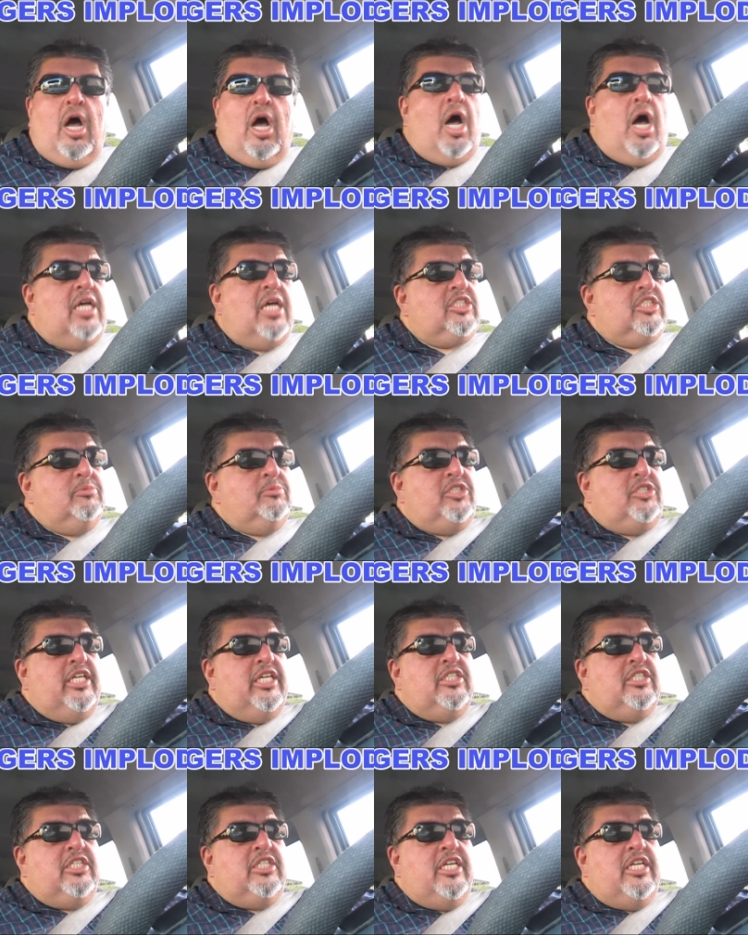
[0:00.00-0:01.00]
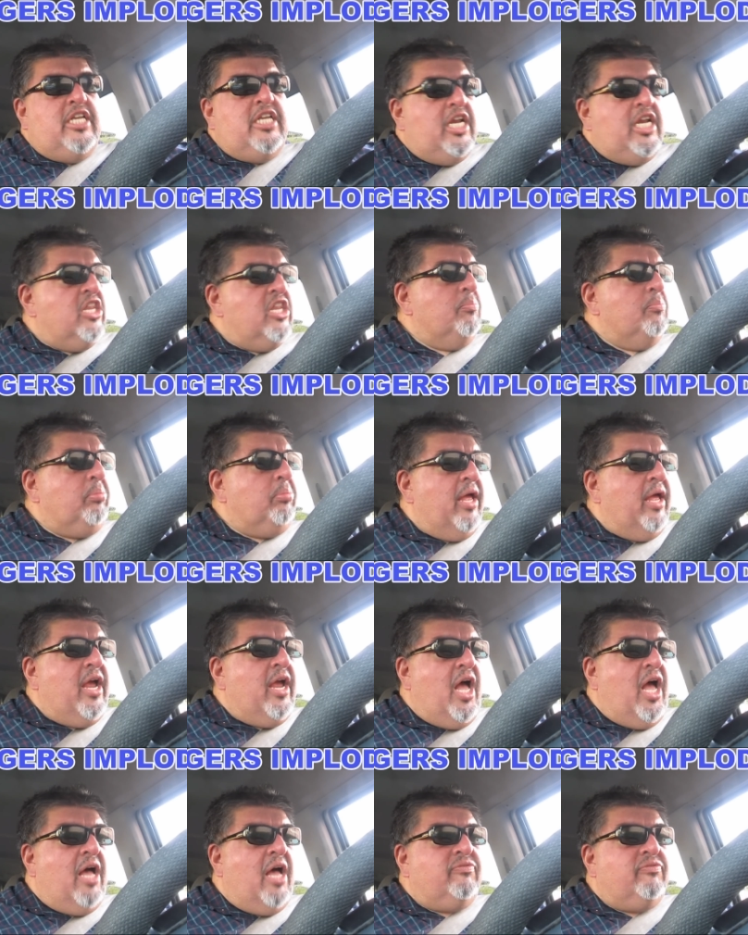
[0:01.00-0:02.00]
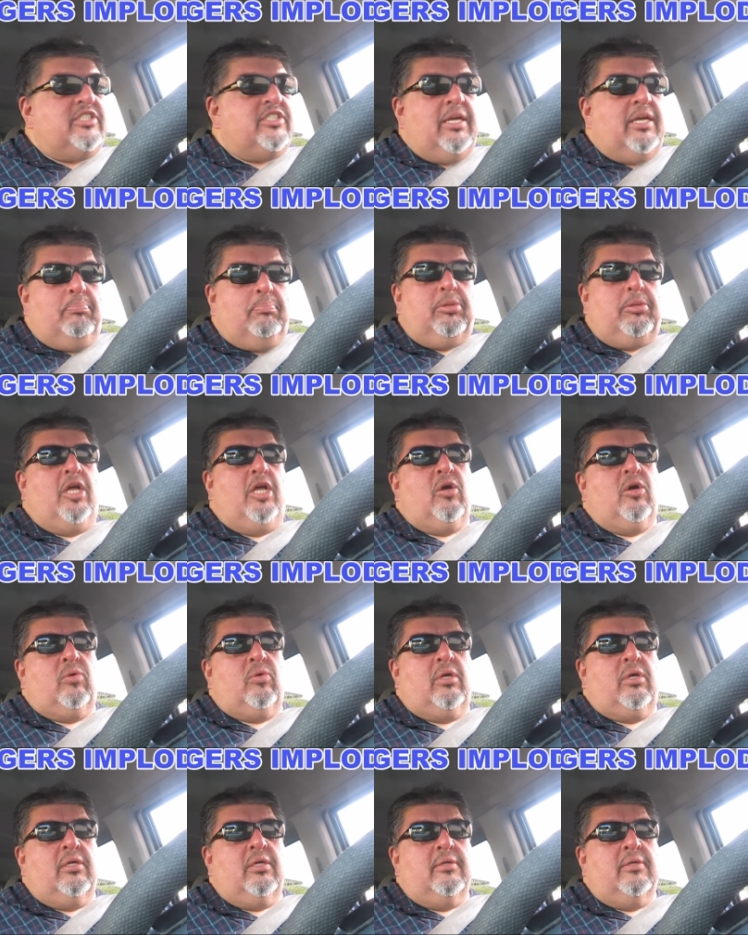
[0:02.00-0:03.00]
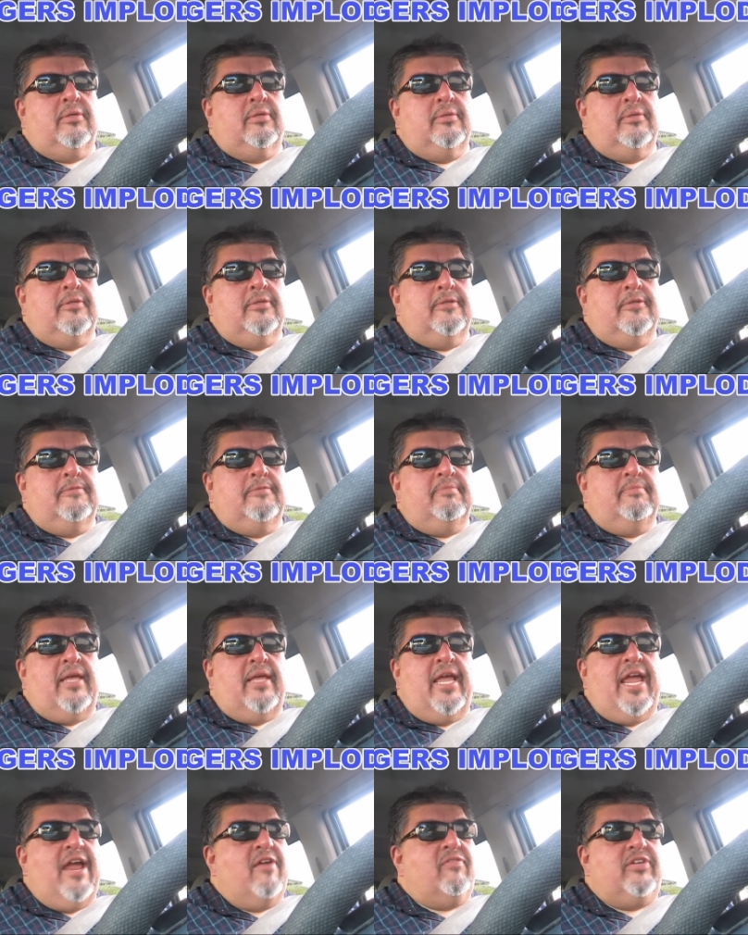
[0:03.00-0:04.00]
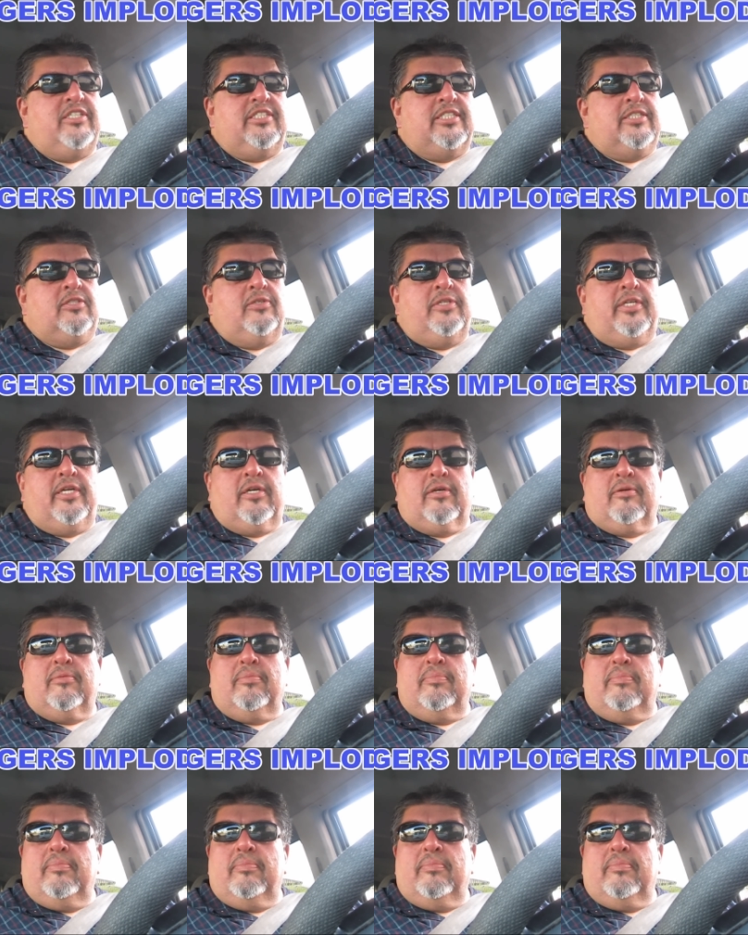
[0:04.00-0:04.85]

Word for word: Awesome season into the playoffs, implode every single year.